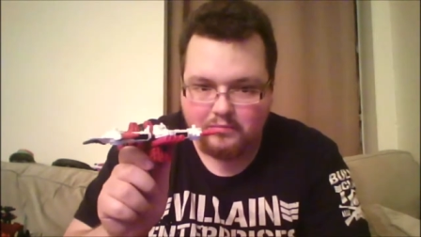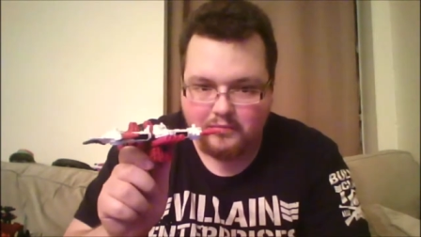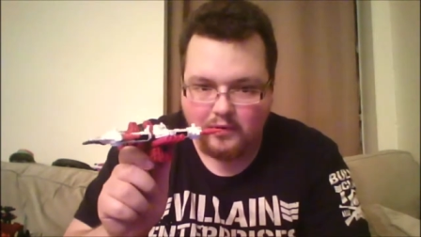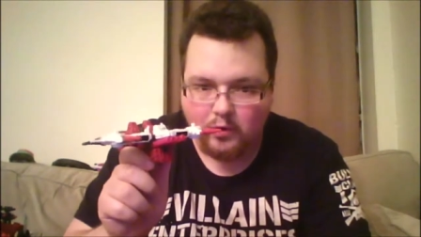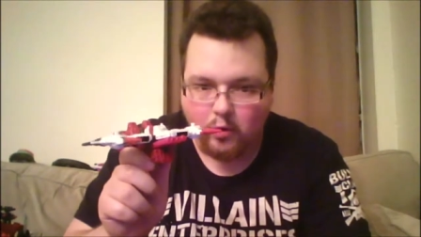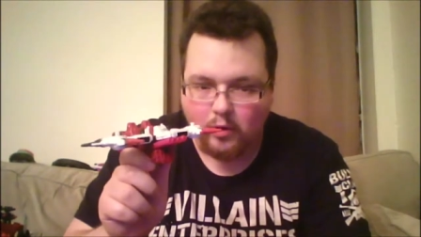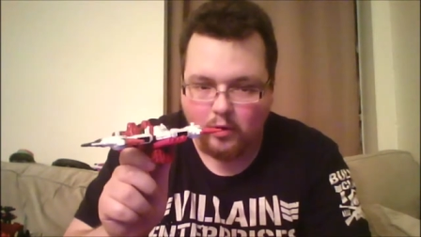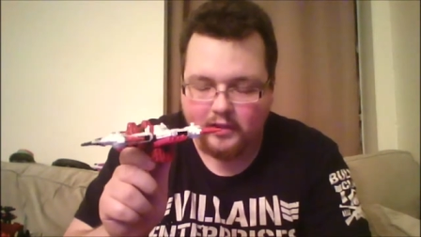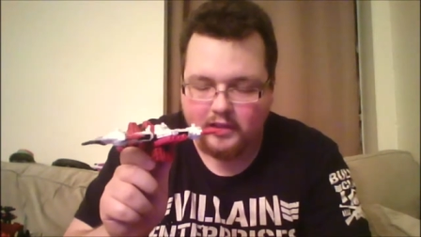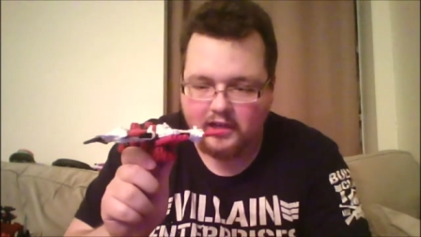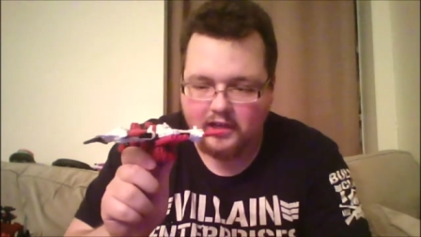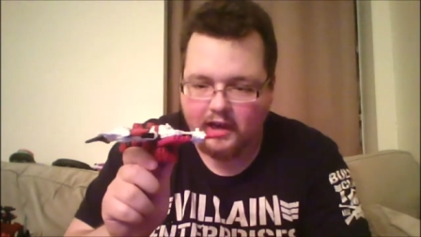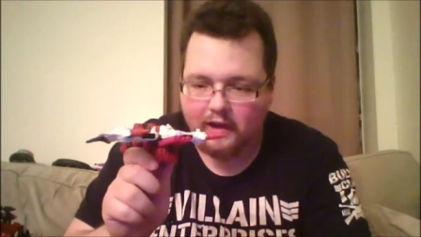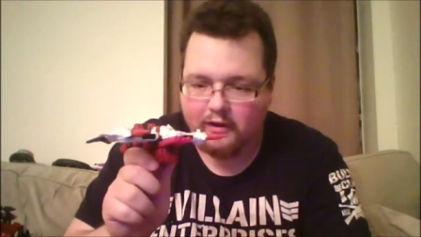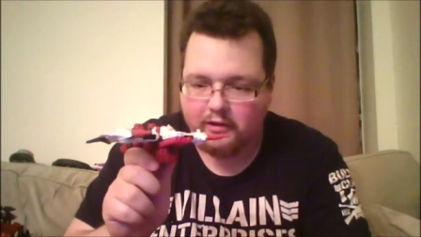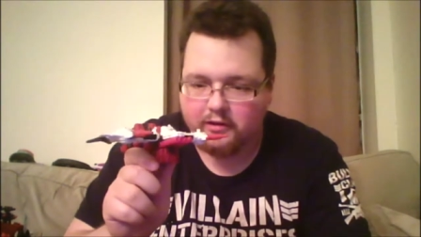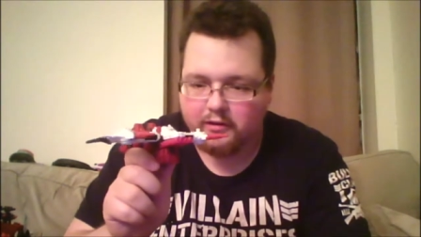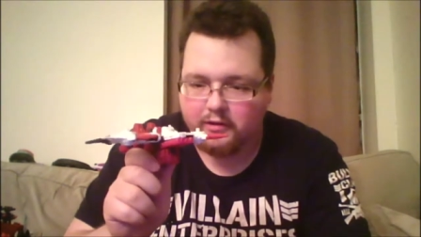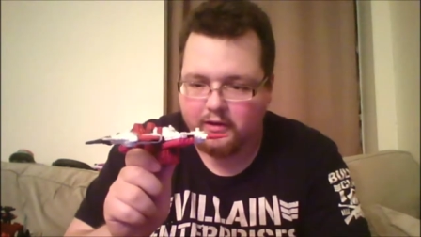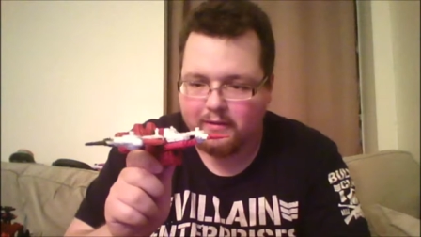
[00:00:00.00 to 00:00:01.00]
or the
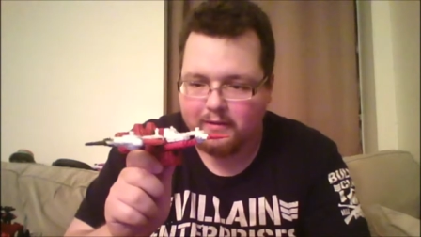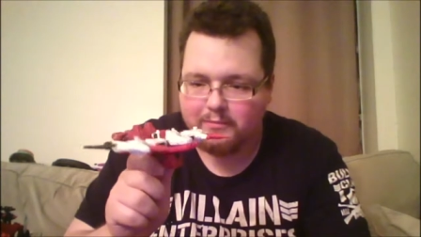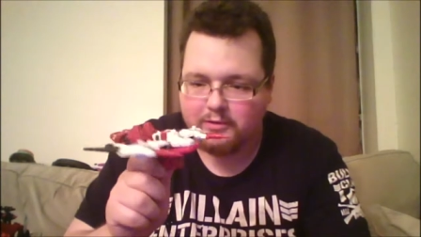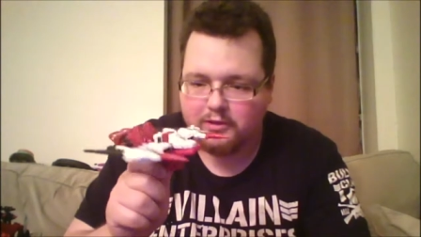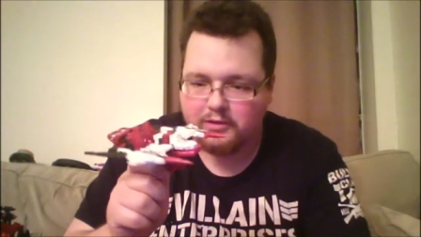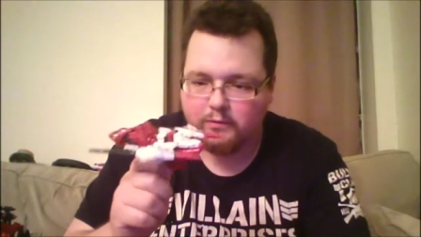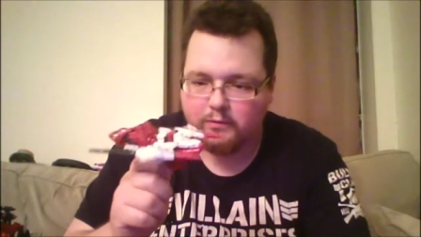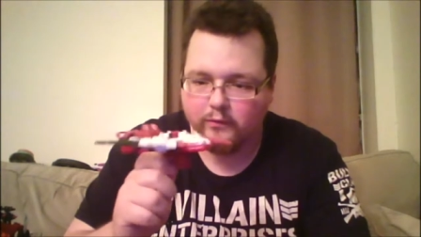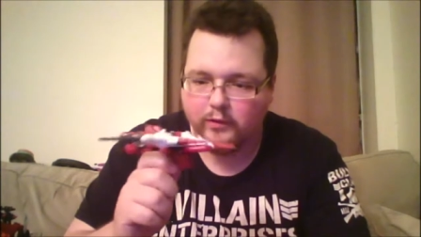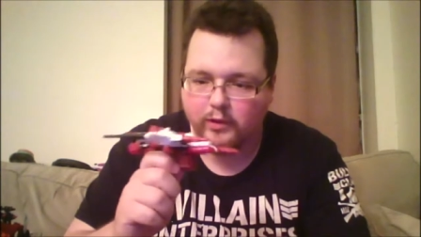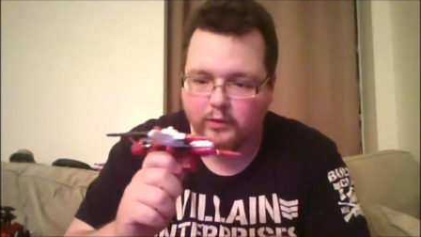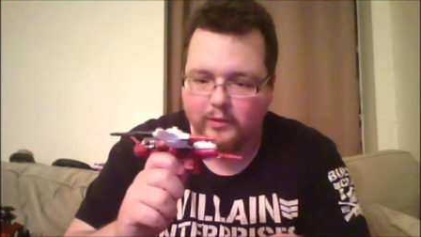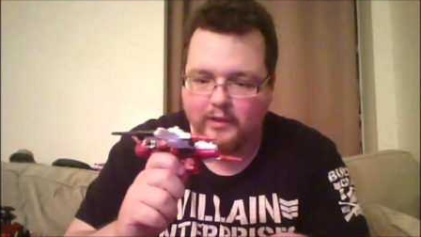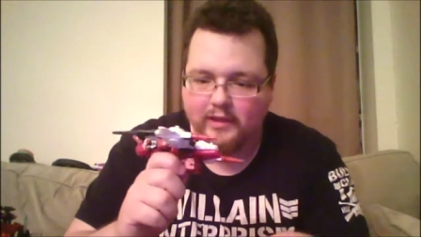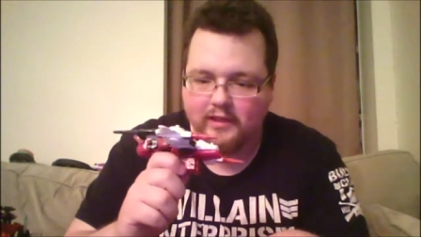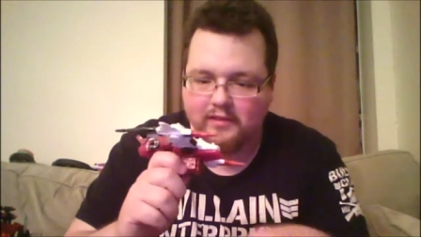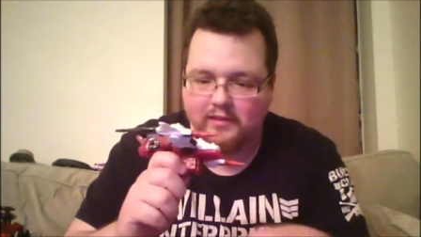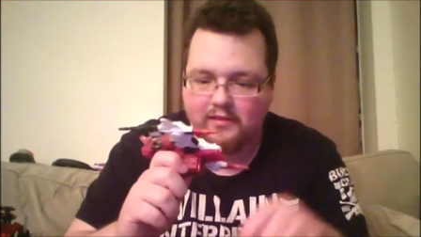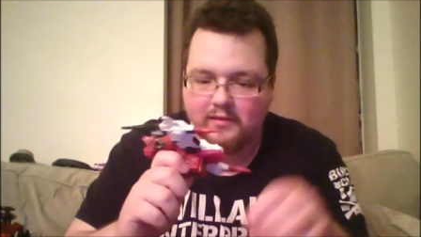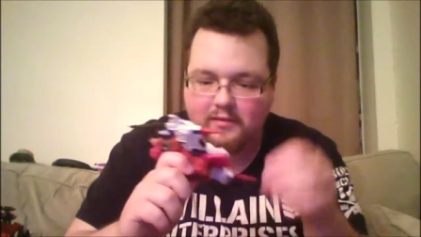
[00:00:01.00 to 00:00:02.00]
character, I'm just reviewing
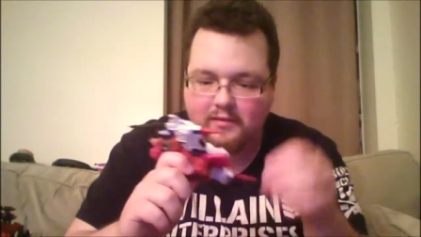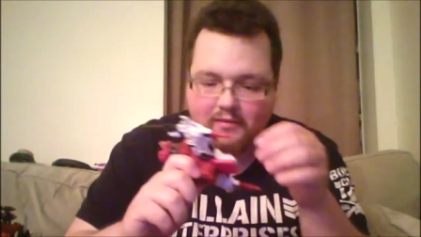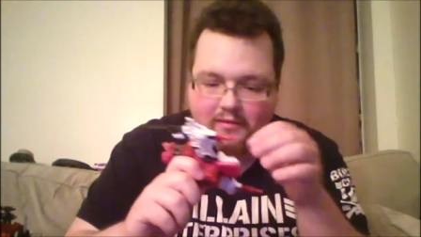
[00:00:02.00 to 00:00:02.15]
it.